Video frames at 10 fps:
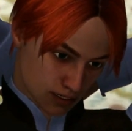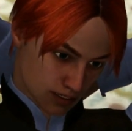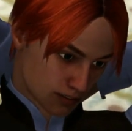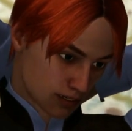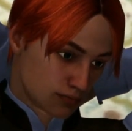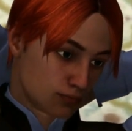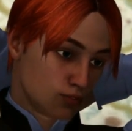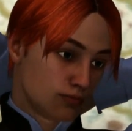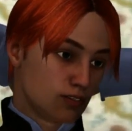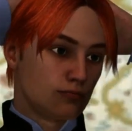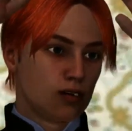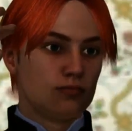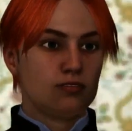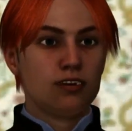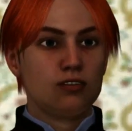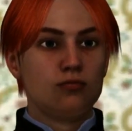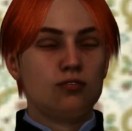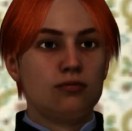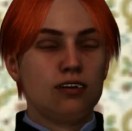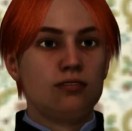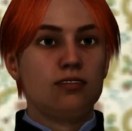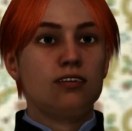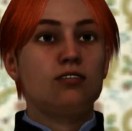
I have nearly enough money to do anything